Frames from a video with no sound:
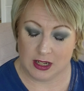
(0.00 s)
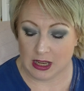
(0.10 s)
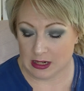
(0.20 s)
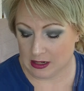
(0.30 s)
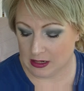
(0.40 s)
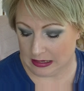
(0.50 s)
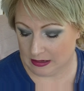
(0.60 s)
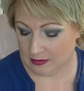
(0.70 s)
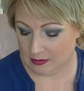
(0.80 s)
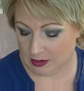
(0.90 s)
and
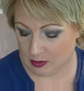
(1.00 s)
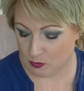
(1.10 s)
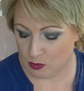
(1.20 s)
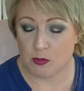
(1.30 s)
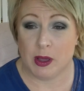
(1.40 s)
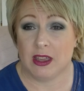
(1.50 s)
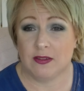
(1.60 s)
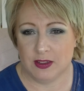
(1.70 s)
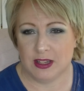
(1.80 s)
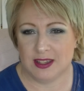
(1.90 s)
we will make it
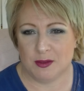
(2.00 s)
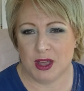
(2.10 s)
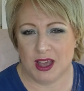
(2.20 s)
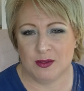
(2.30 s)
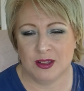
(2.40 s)
fit somehow.